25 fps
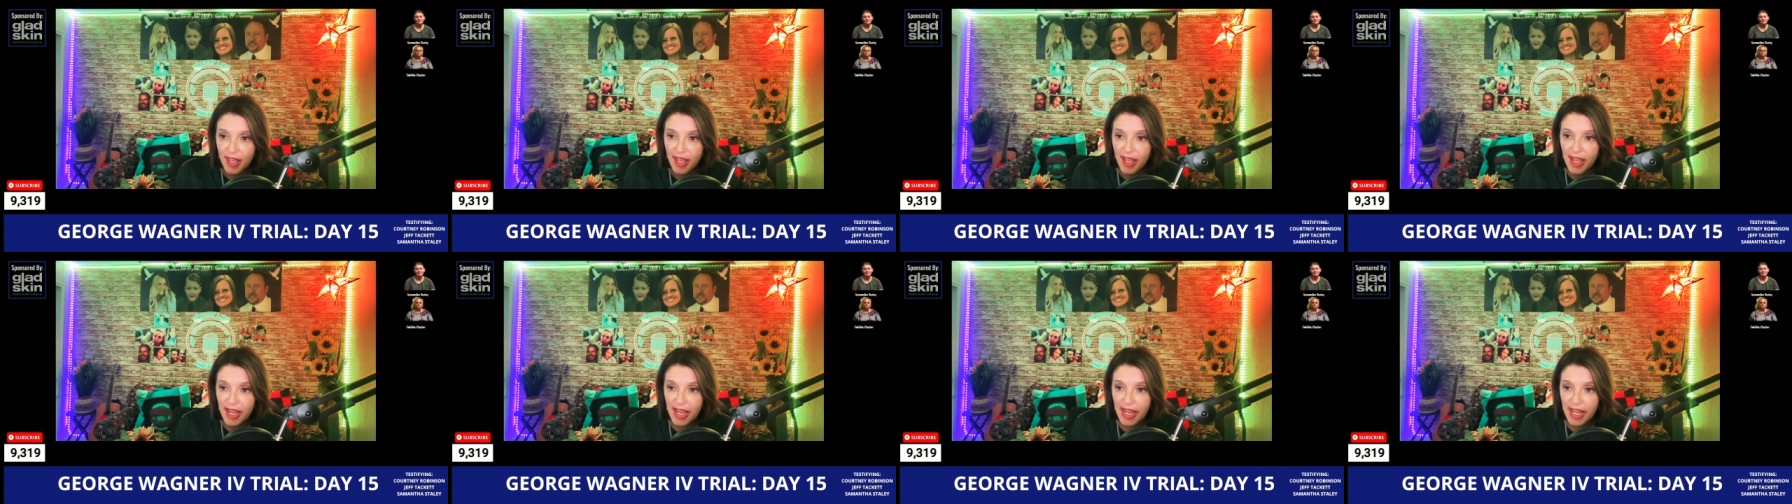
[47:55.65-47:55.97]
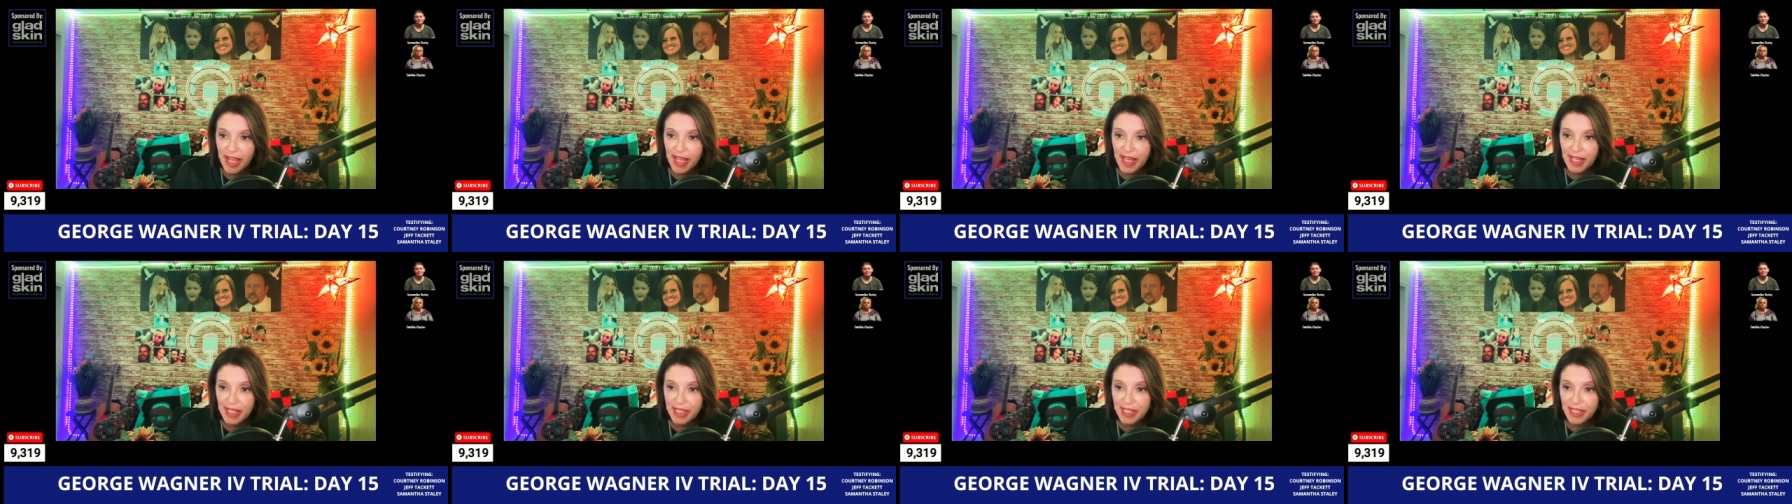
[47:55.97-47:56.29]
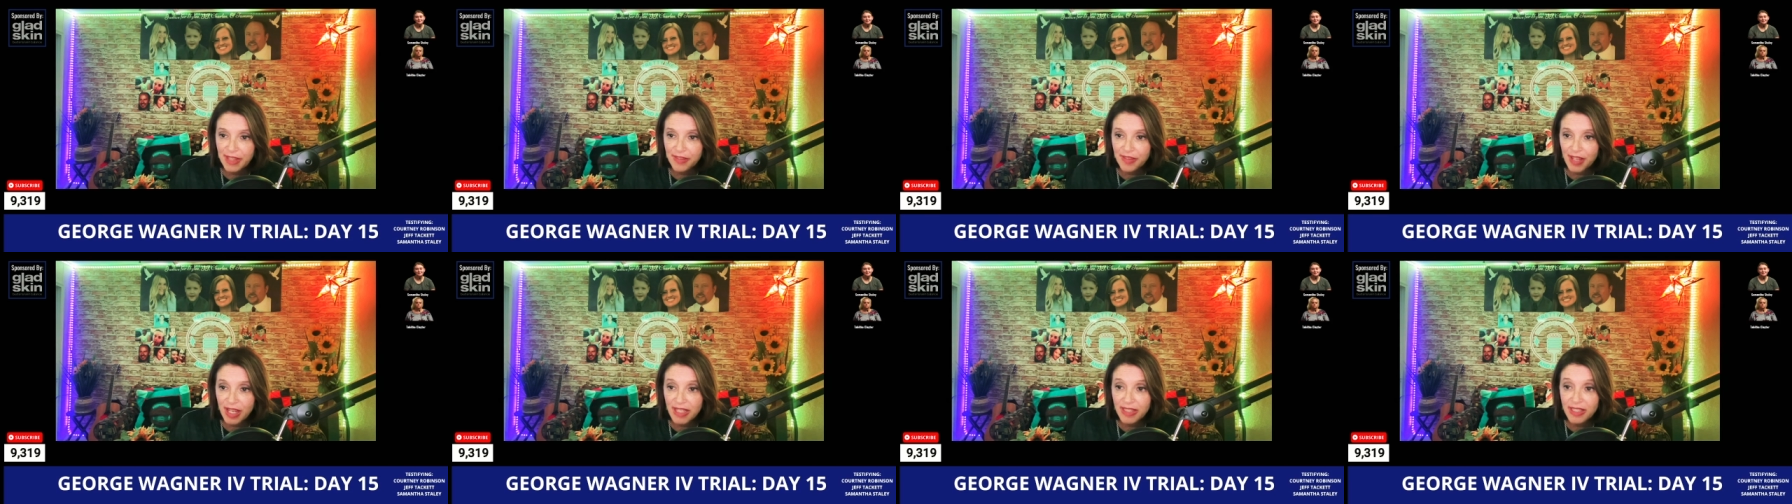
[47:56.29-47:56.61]
And
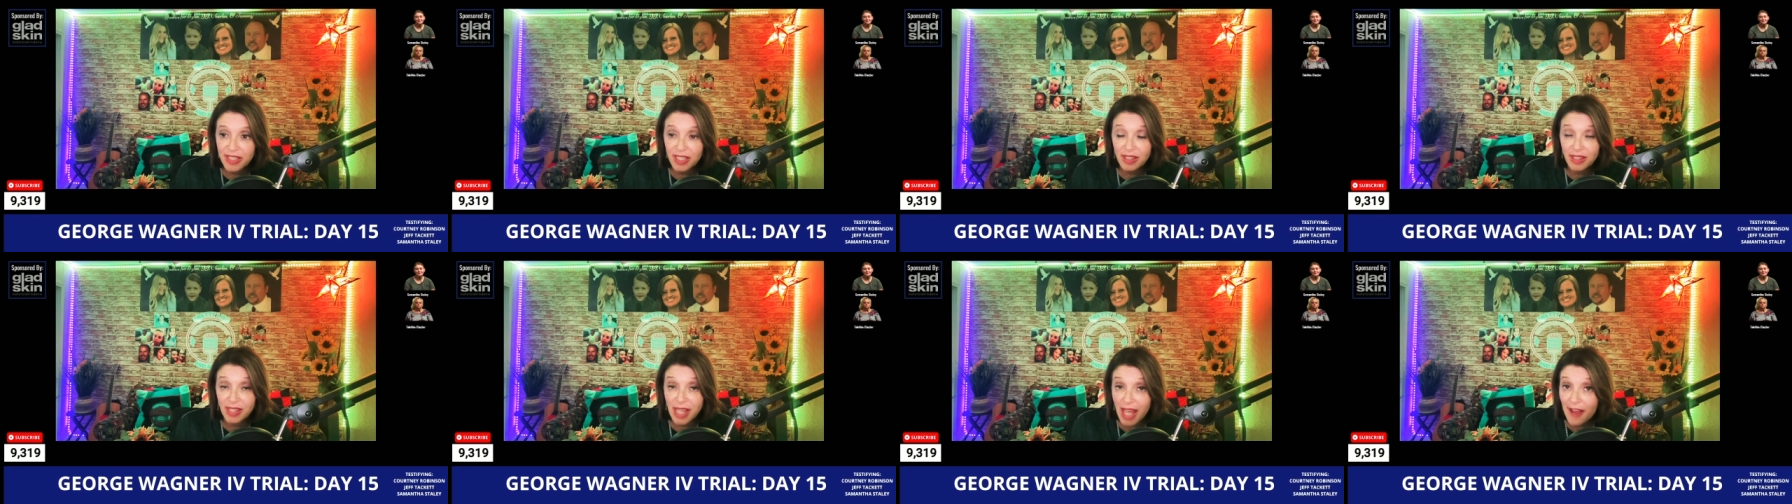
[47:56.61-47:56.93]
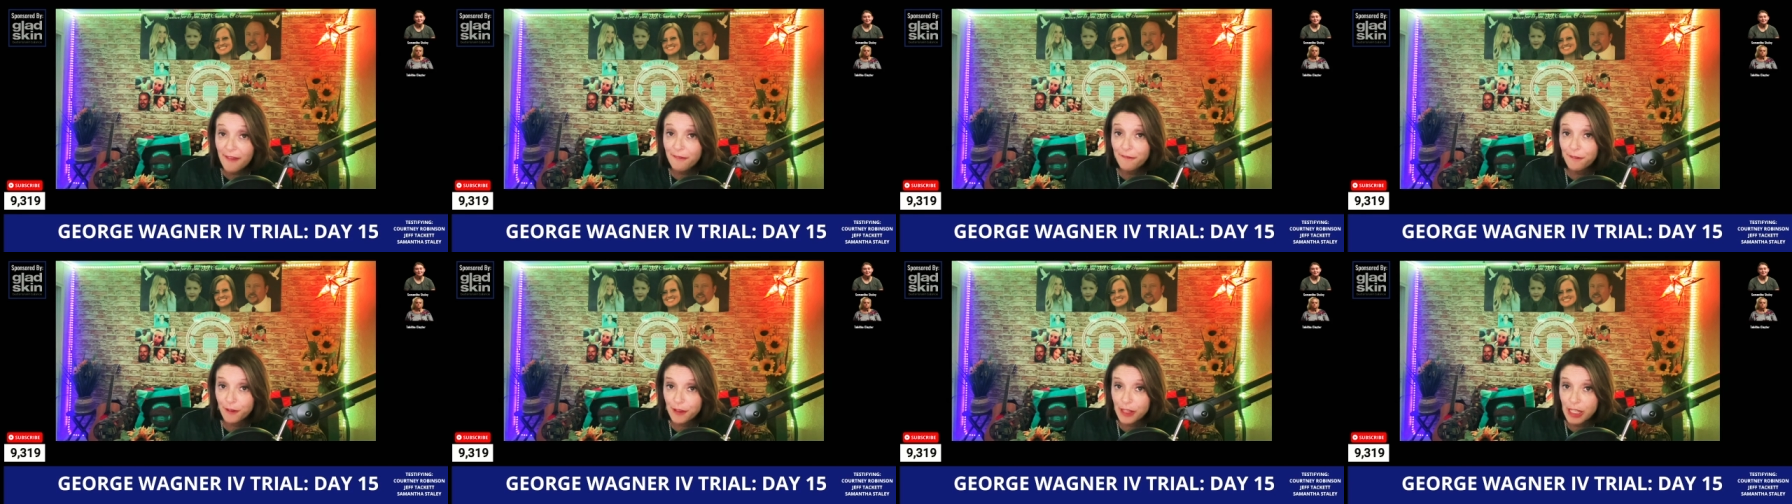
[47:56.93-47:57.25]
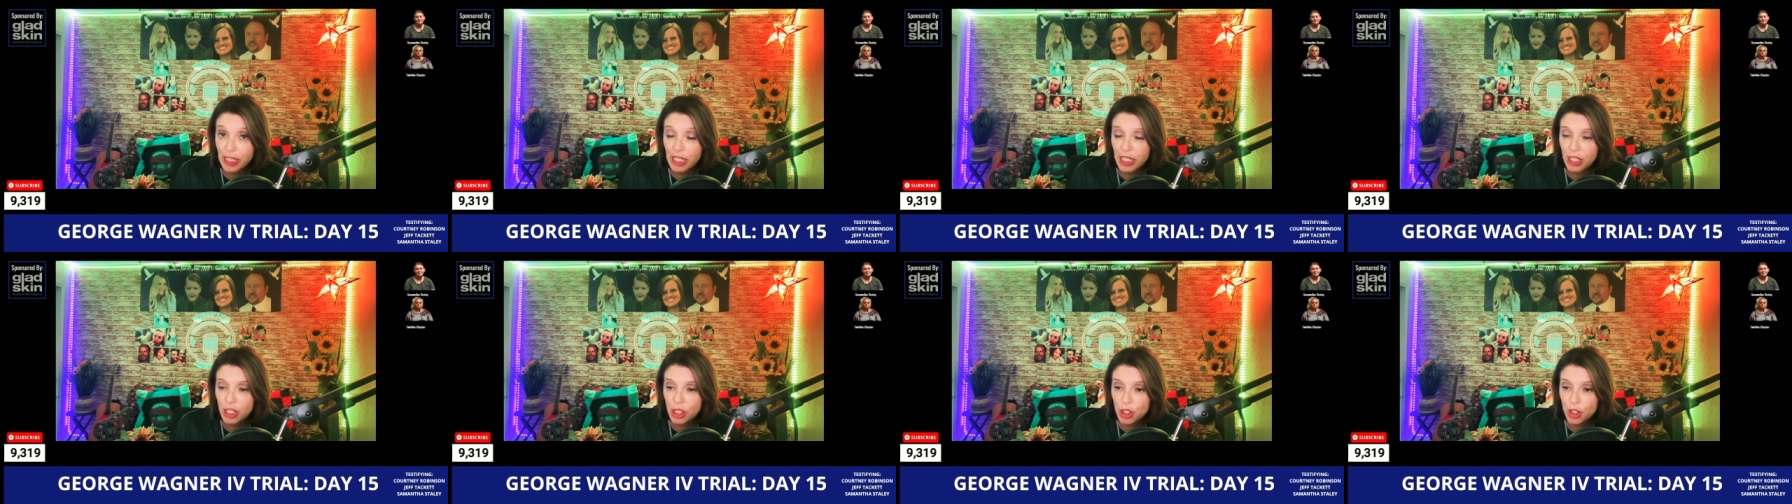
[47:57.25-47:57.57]
they did that for the
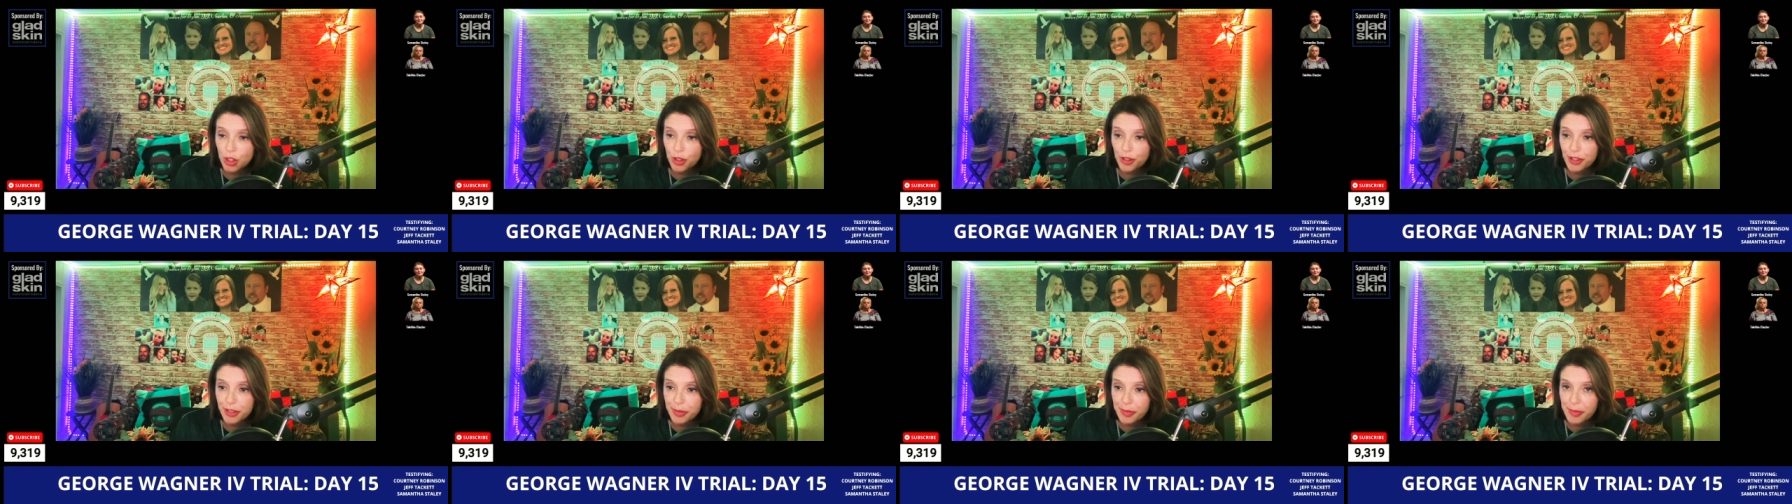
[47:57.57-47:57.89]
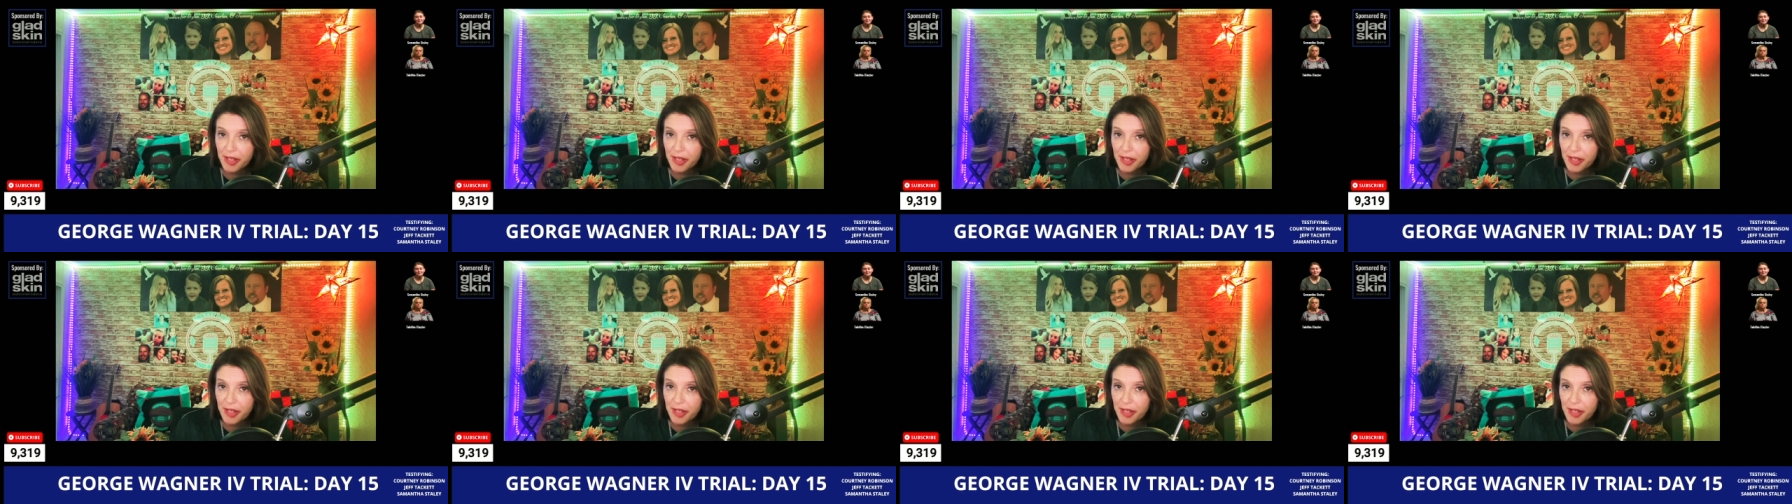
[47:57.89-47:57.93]
insurance